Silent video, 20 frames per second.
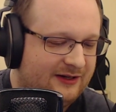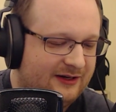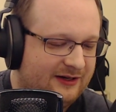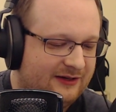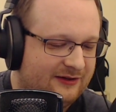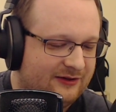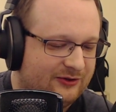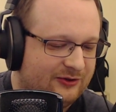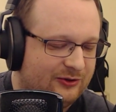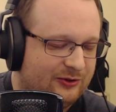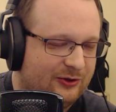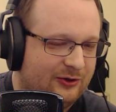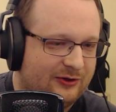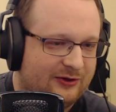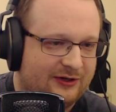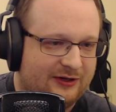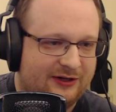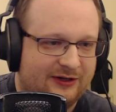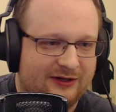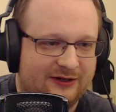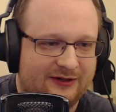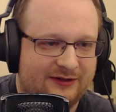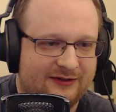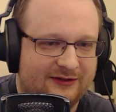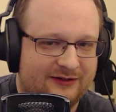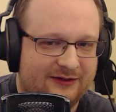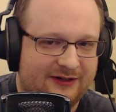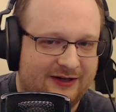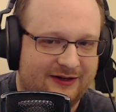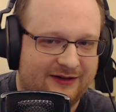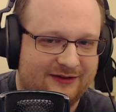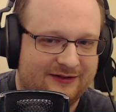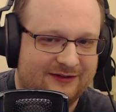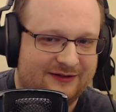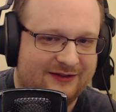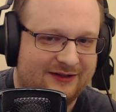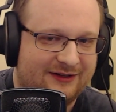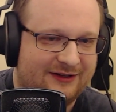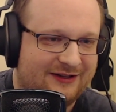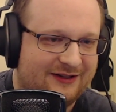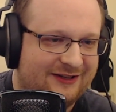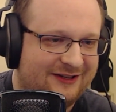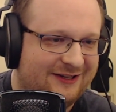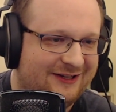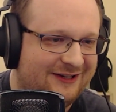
and the look. And uh,